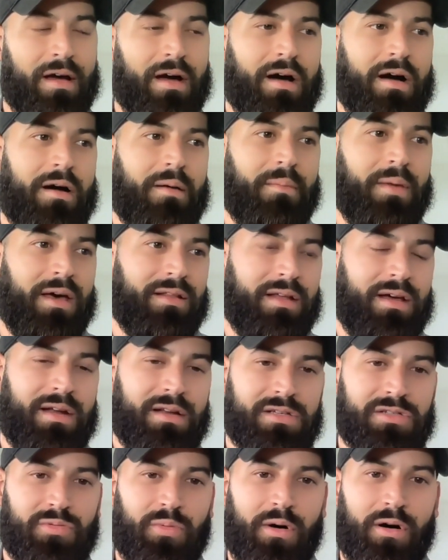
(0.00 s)
and
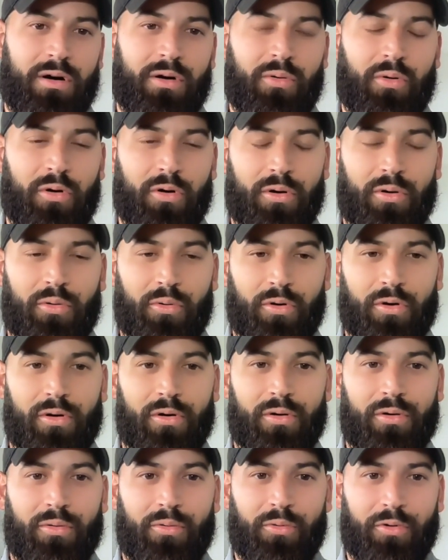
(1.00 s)
then as well,
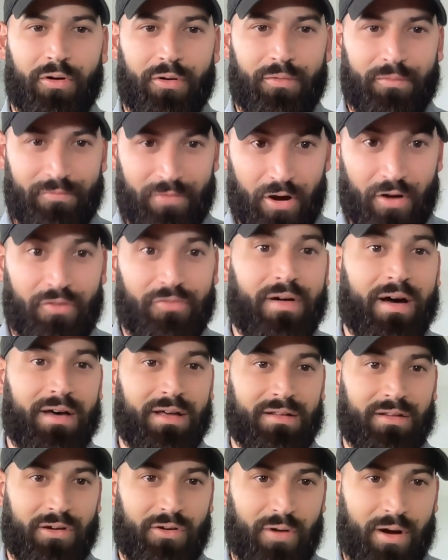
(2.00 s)
we're
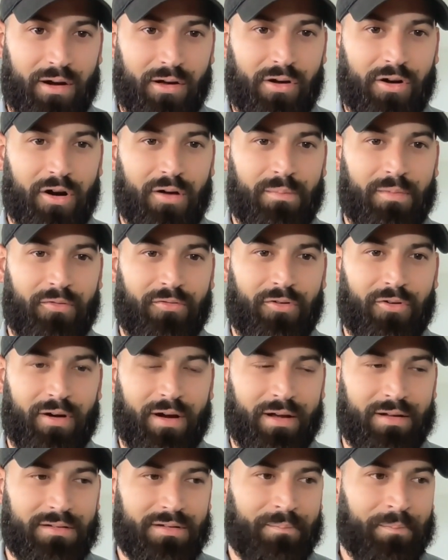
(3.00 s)
verifying the credit card
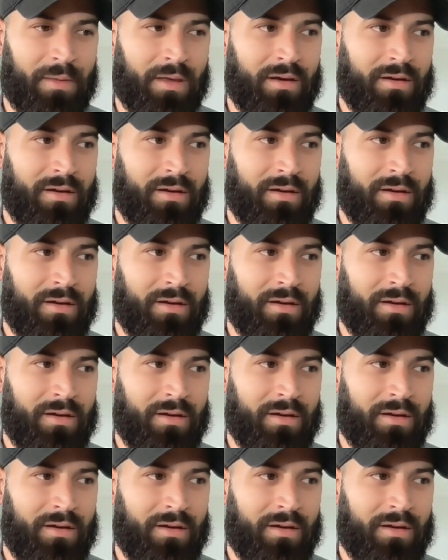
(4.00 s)
beforehand.